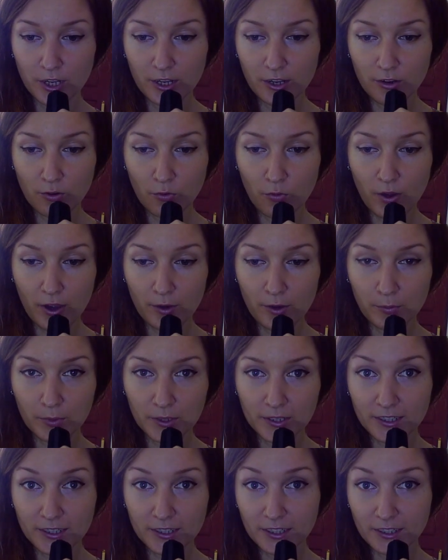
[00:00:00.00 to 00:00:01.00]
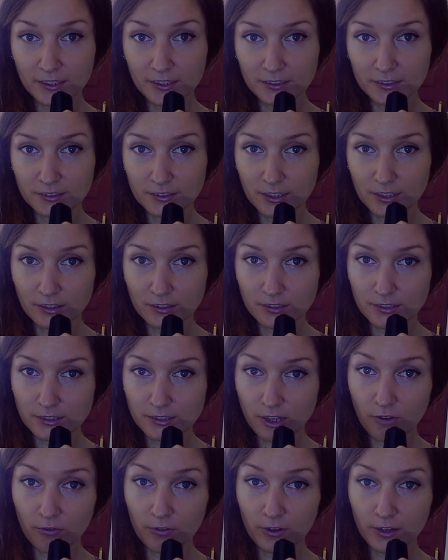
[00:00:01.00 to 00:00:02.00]
wear bikinis and
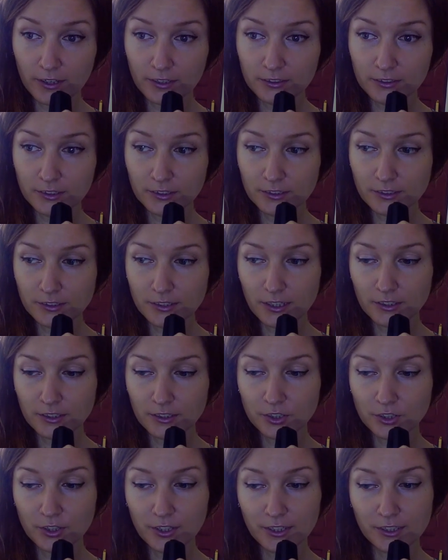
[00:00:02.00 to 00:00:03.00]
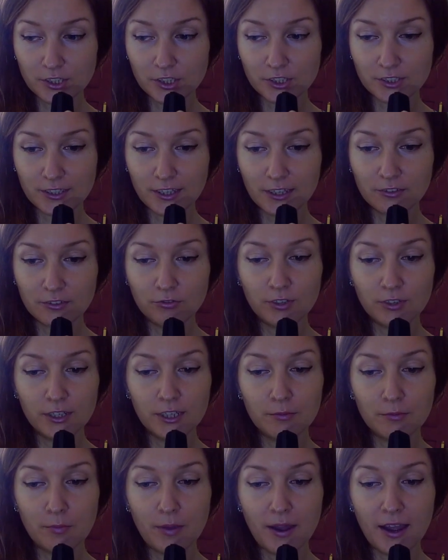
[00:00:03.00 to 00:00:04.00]
stuff like this, and they just get
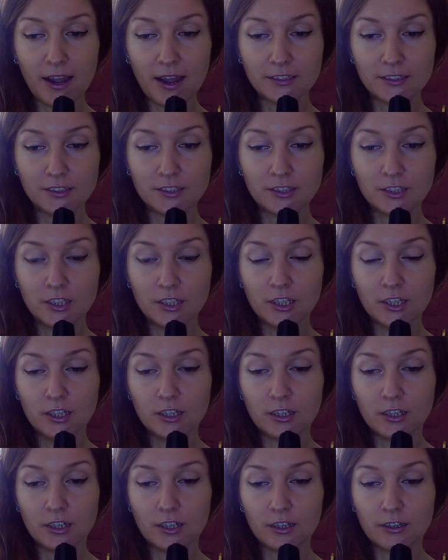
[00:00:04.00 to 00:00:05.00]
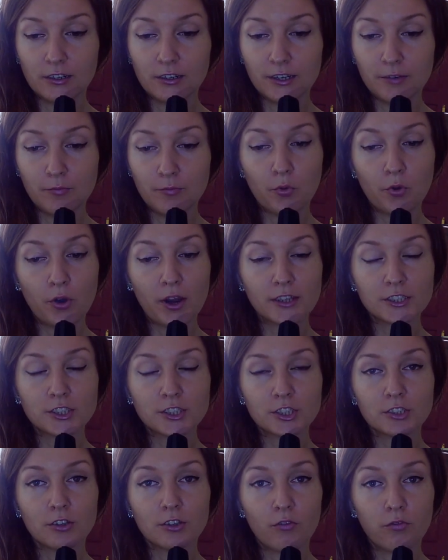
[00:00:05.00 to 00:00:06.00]
really bad
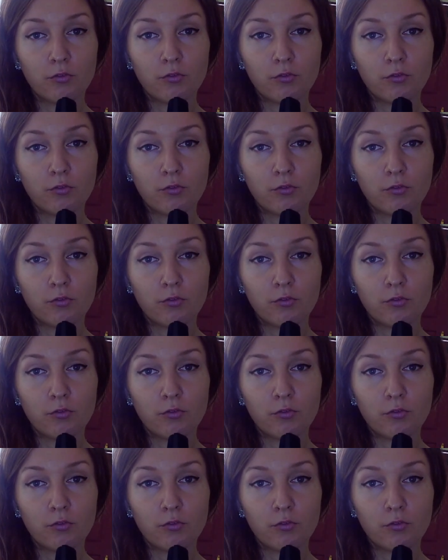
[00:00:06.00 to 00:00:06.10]
impression of